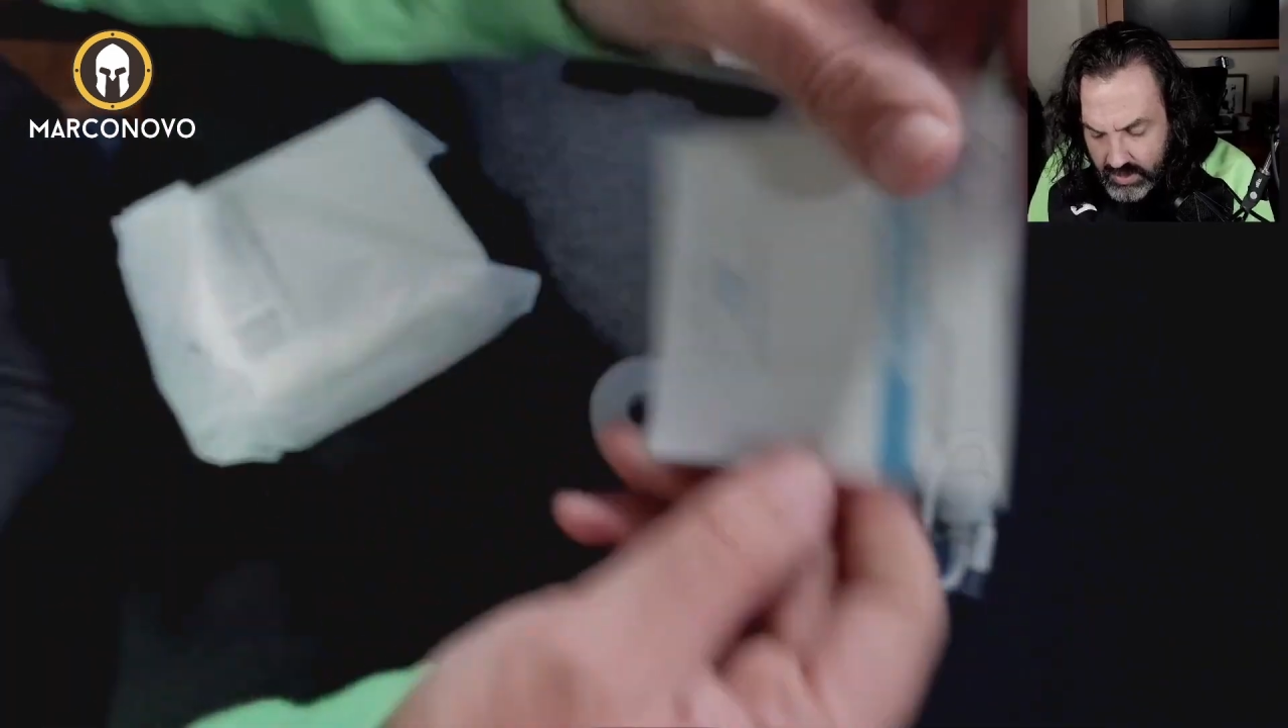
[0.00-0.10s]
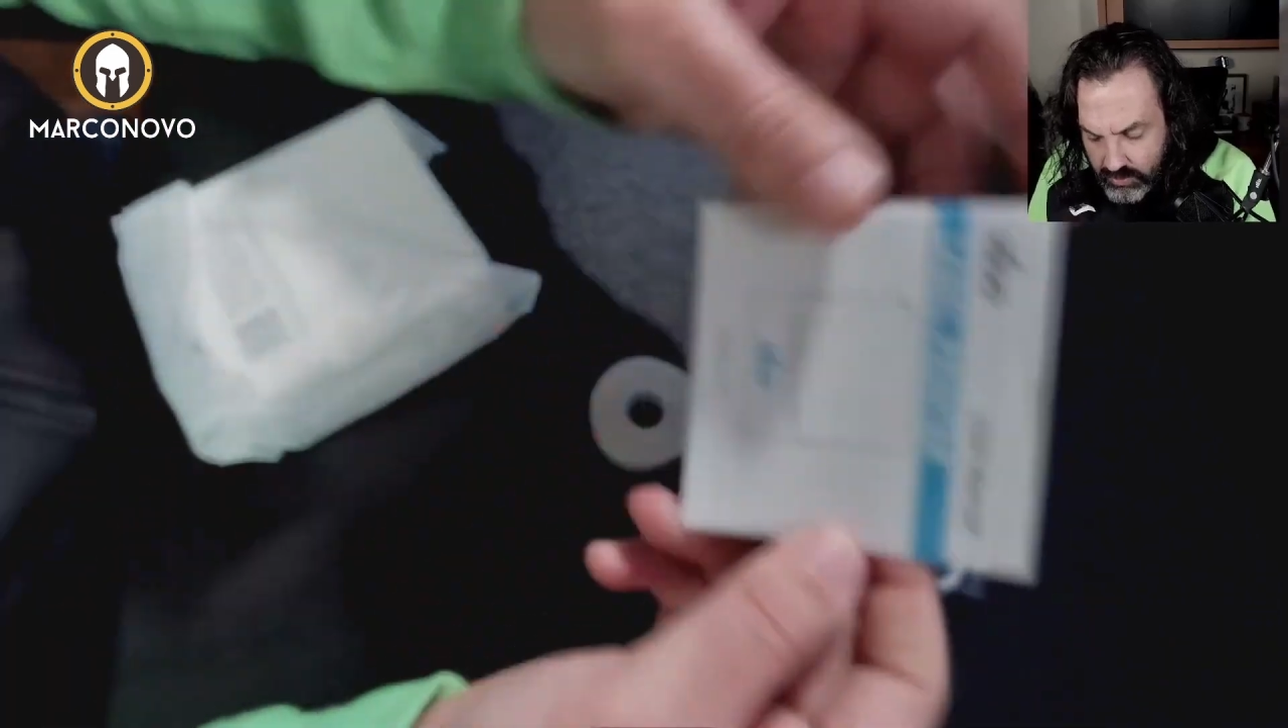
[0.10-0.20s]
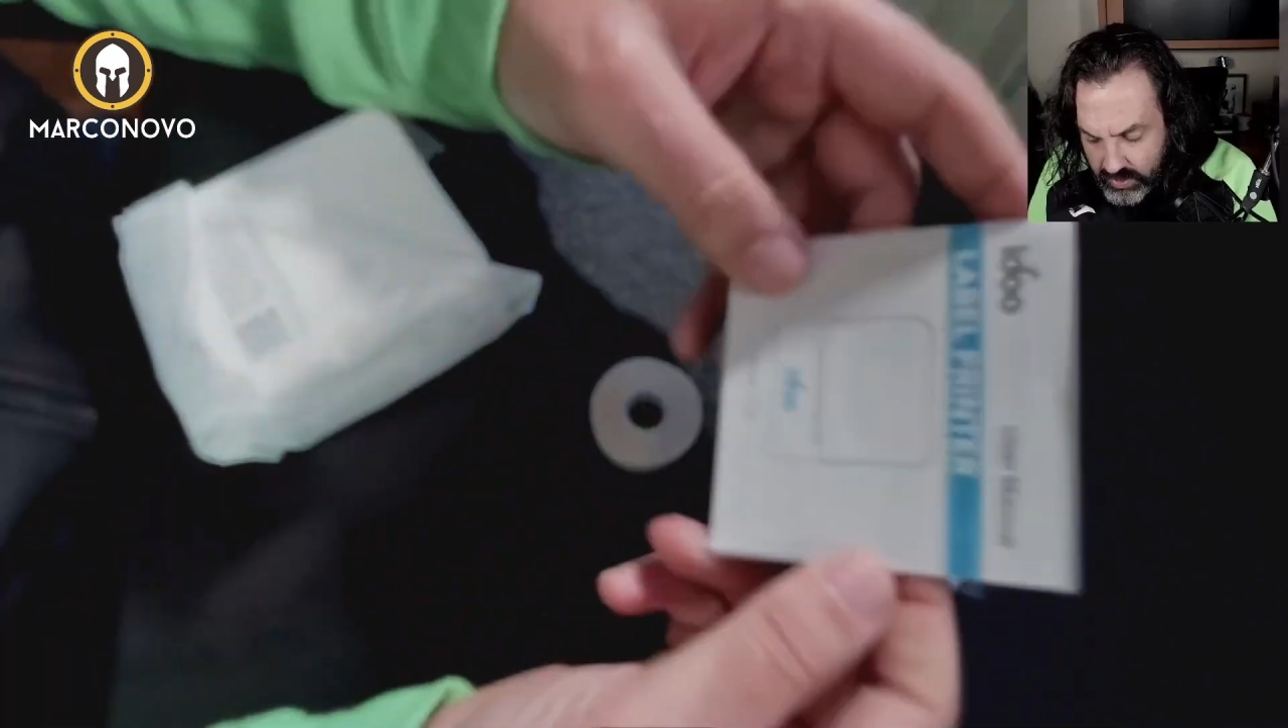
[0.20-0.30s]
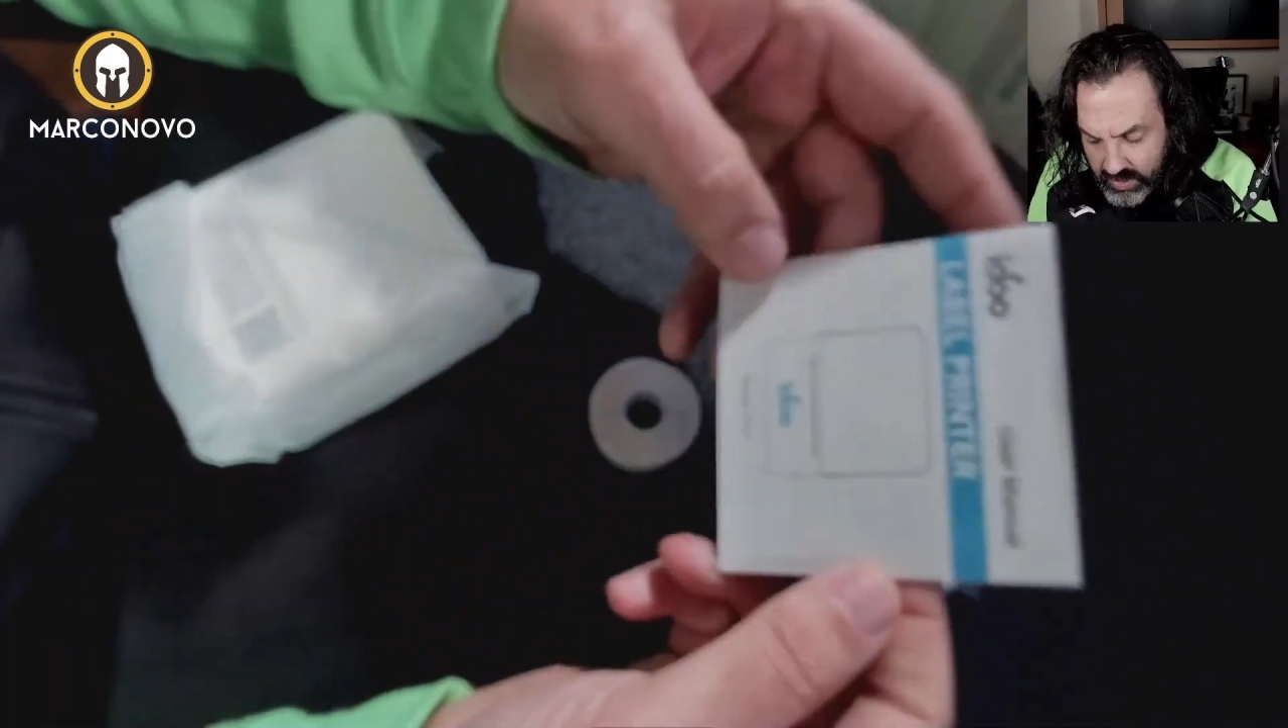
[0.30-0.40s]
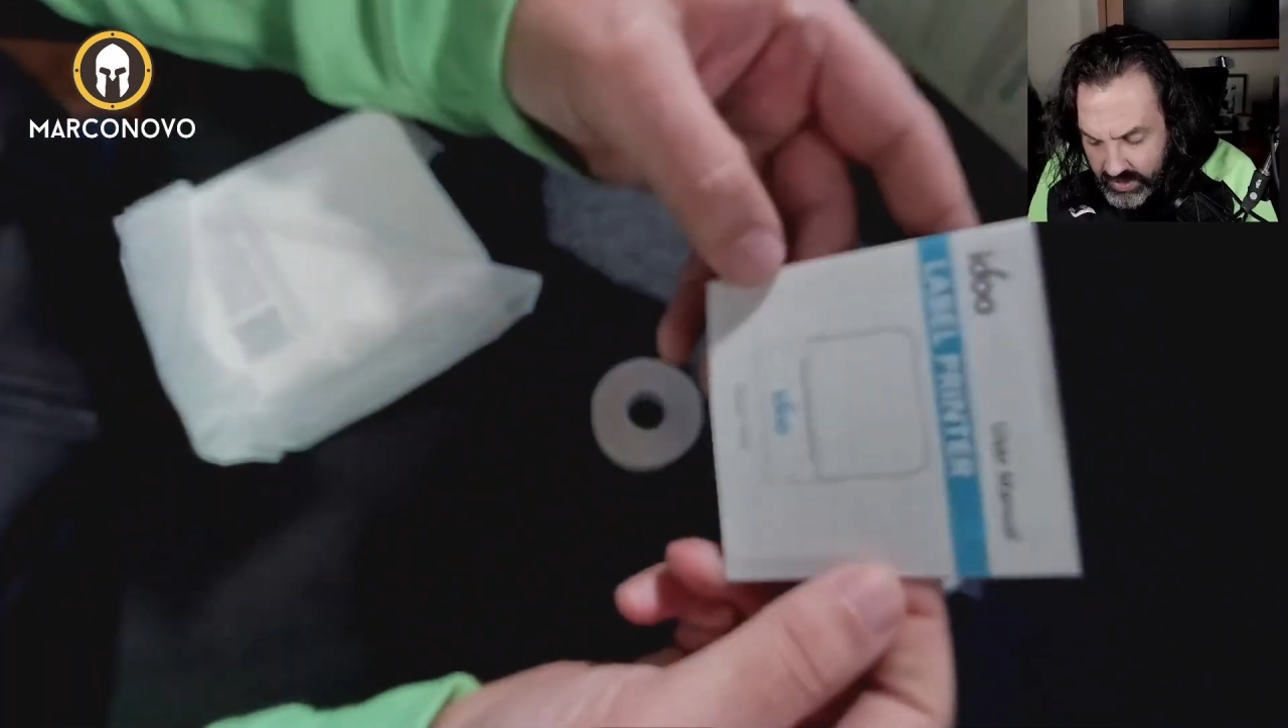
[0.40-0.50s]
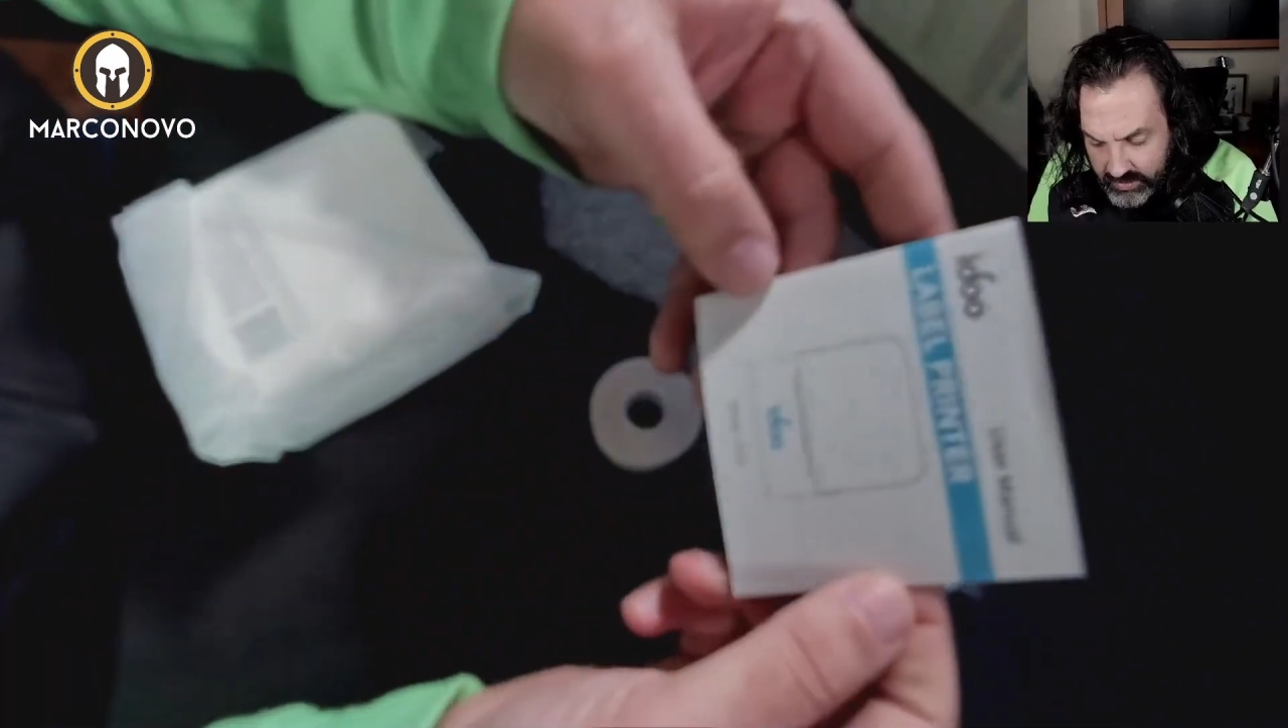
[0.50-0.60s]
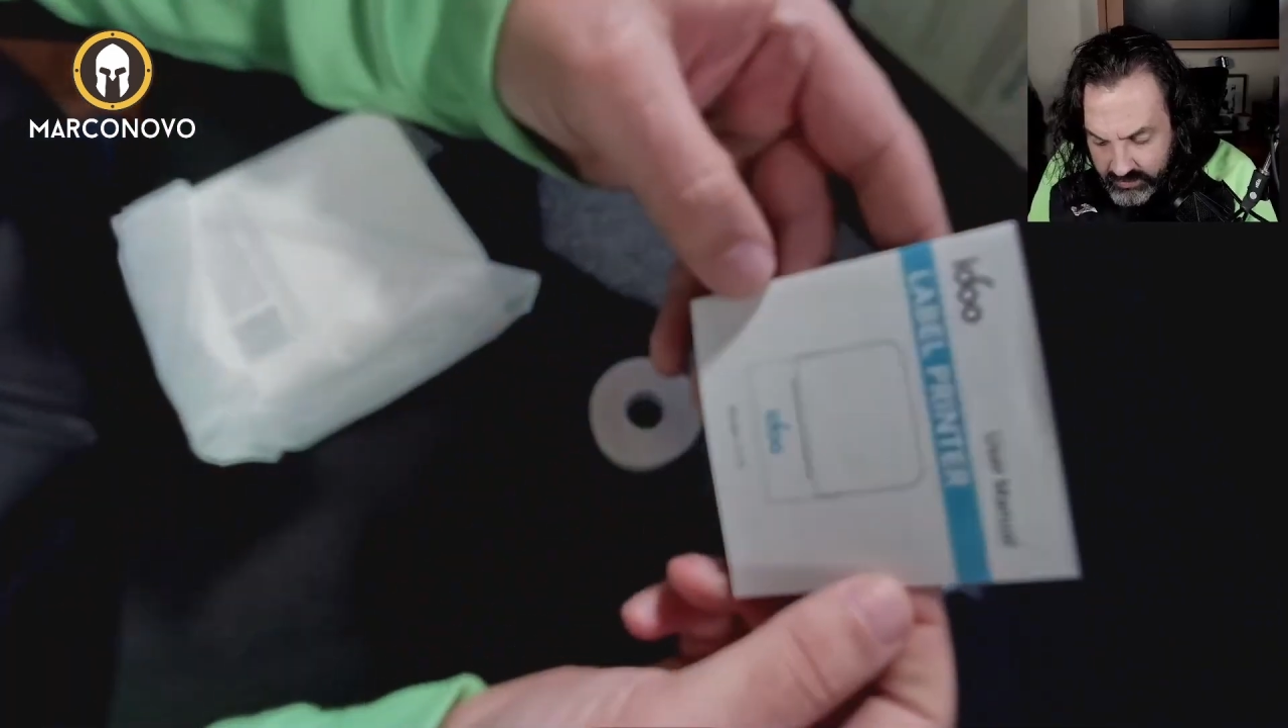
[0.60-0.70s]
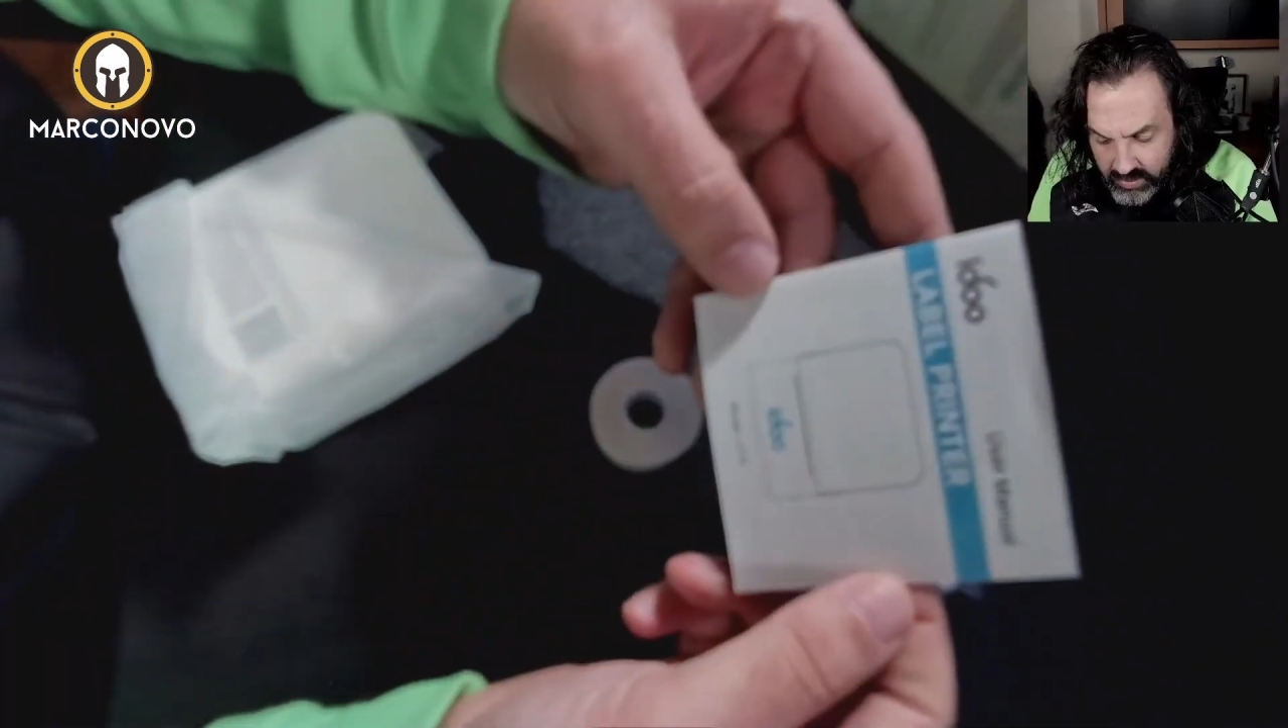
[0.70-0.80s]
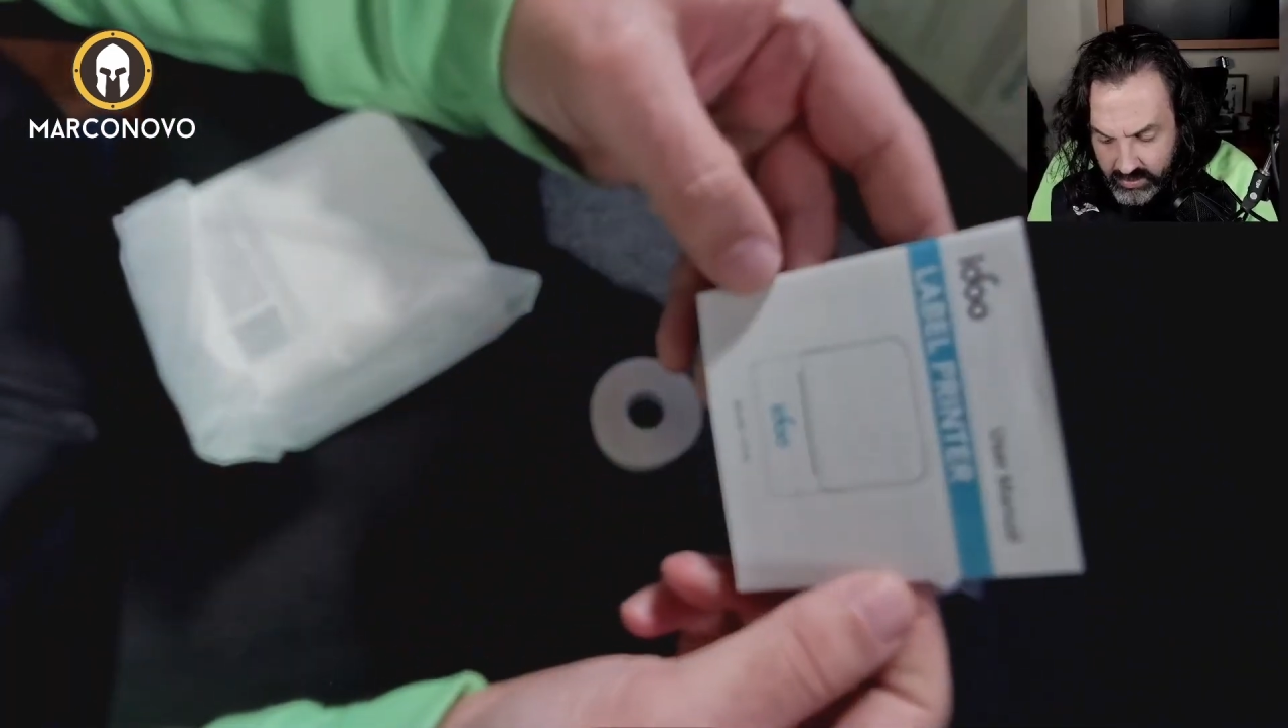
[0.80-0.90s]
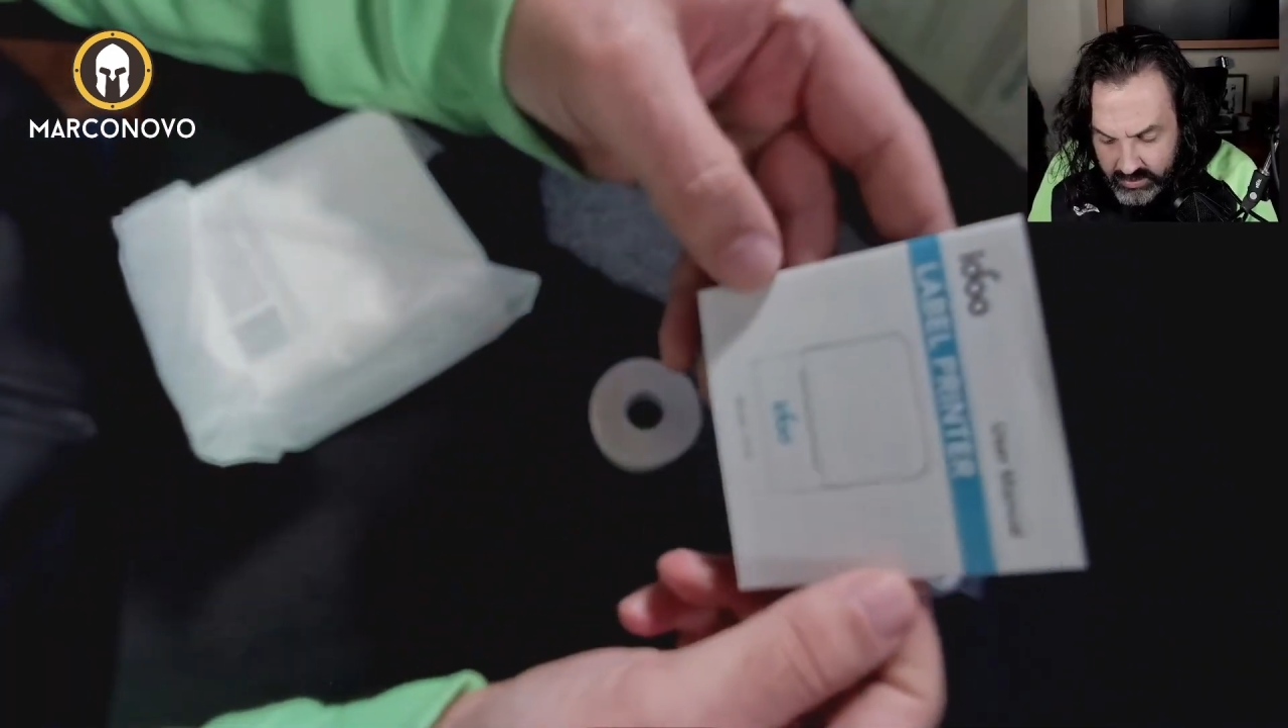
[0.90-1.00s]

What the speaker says: We have here